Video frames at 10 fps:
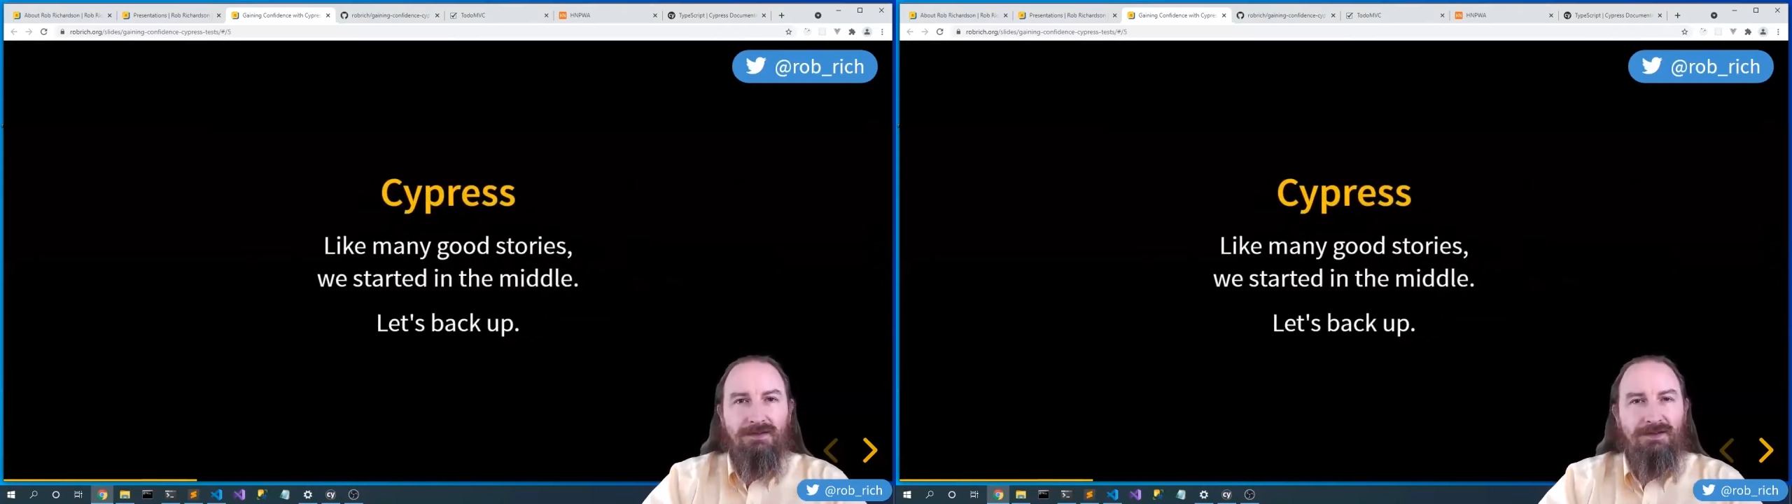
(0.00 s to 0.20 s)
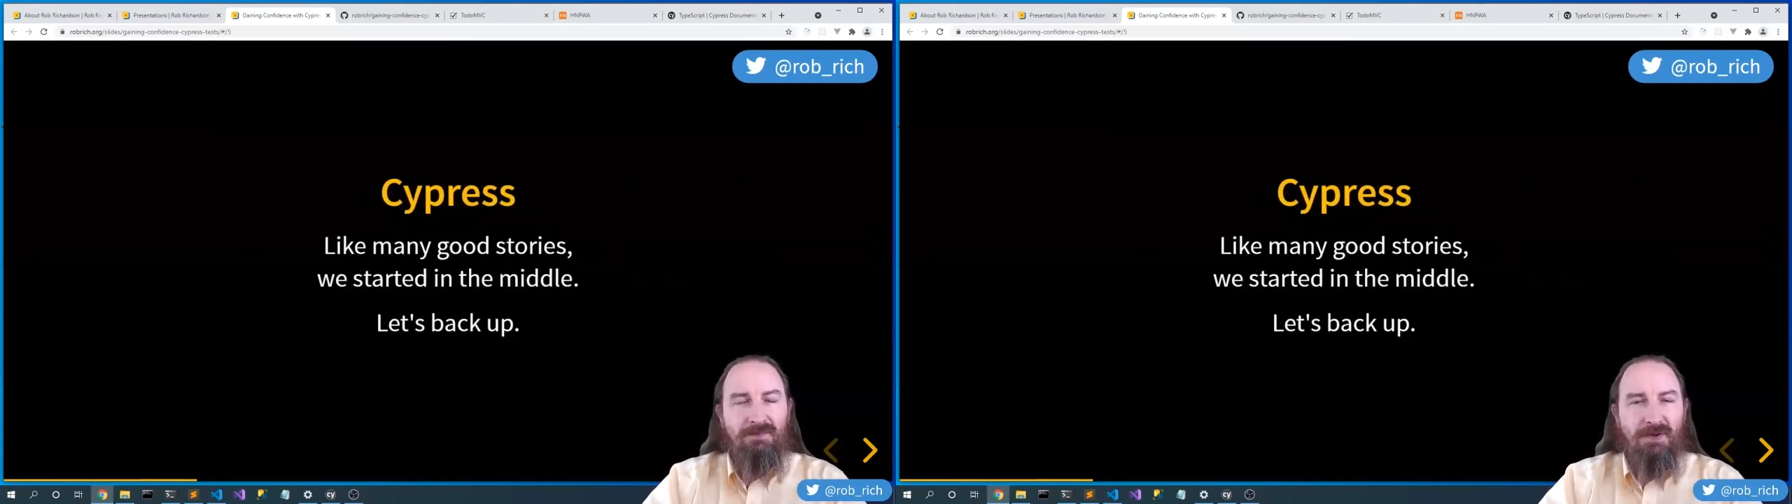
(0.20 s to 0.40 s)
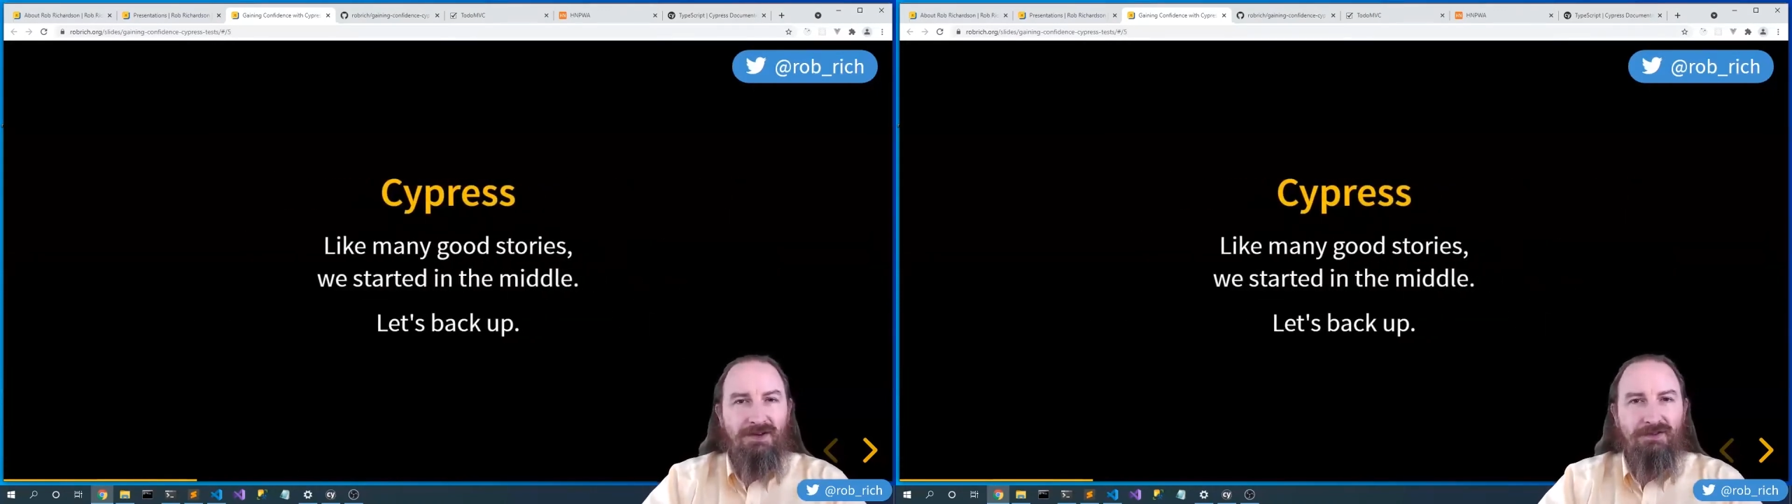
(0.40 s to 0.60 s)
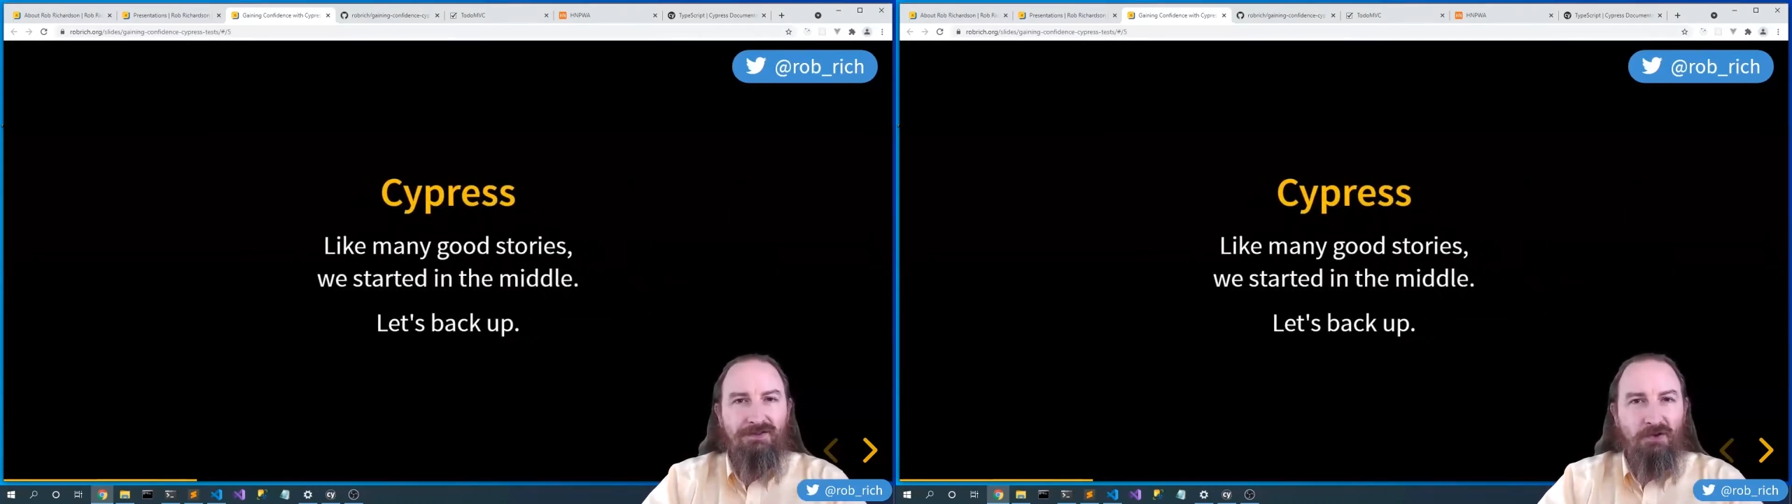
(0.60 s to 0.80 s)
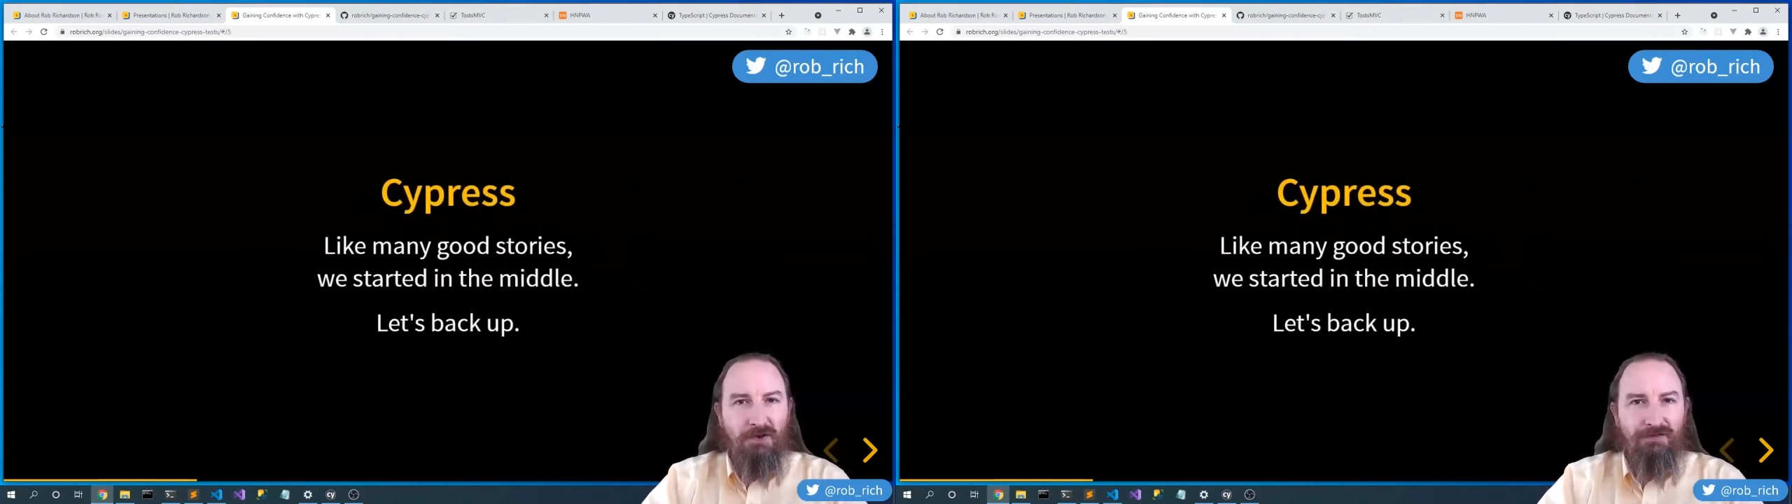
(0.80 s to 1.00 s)
Like many
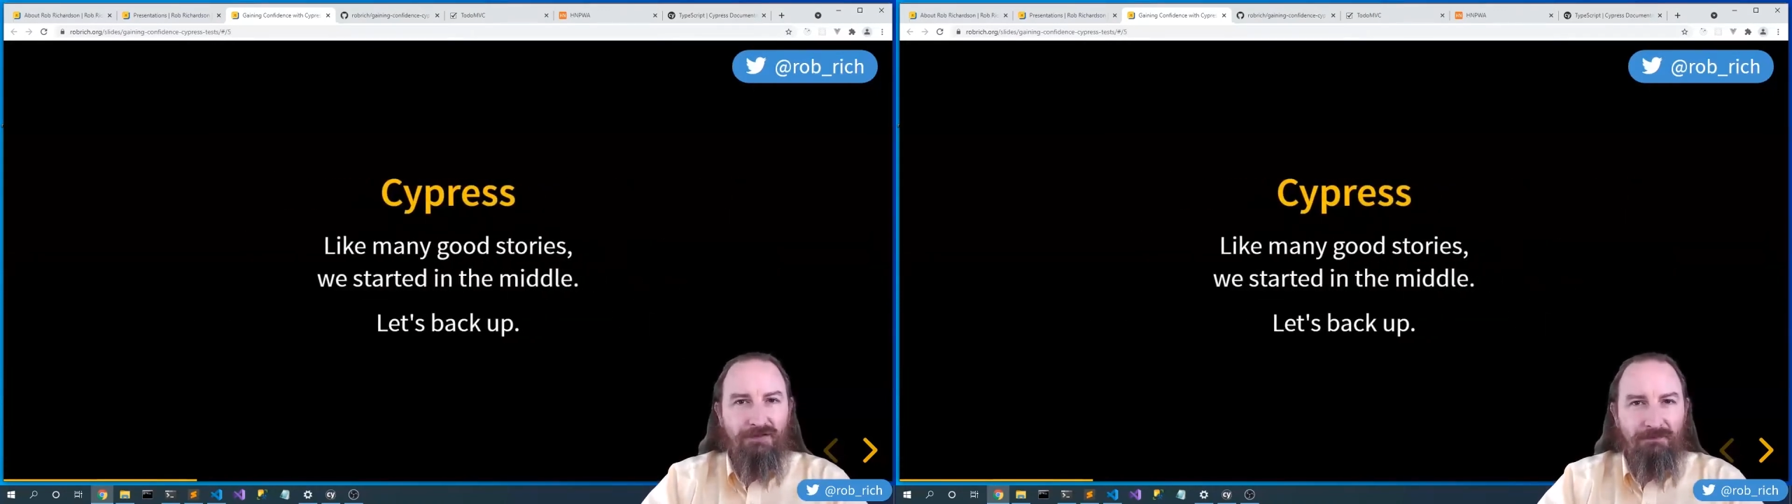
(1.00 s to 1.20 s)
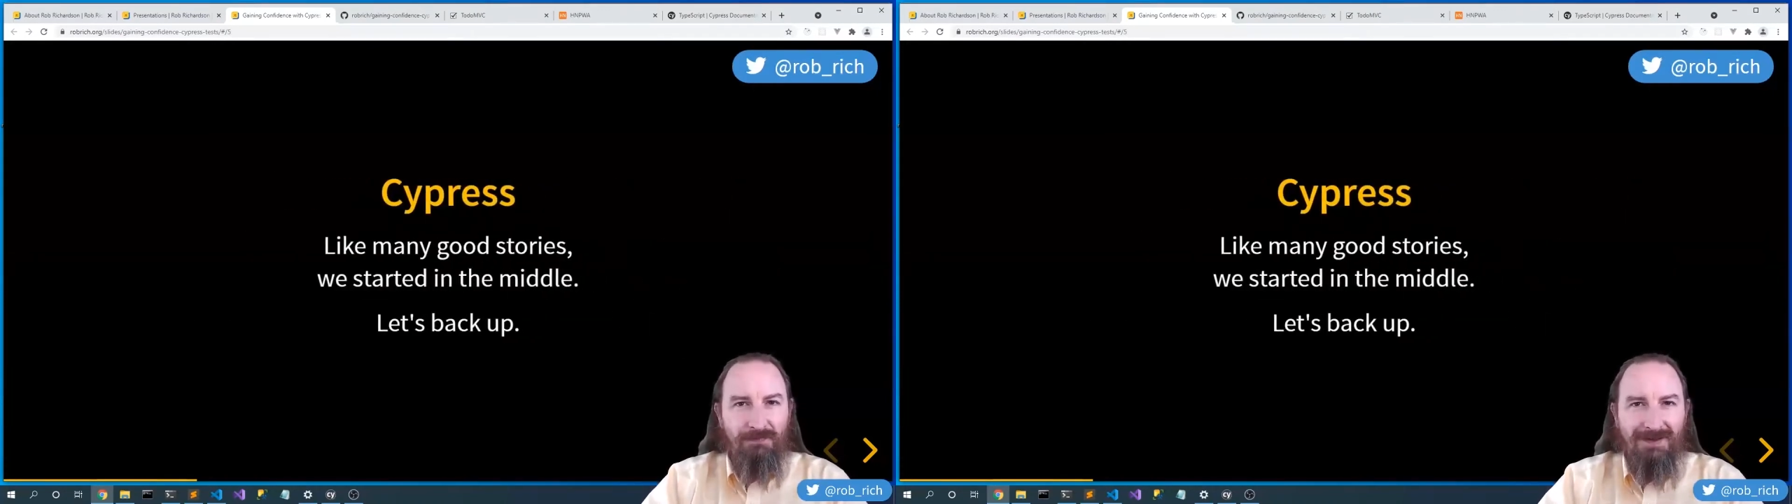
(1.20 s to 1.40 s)
good stories,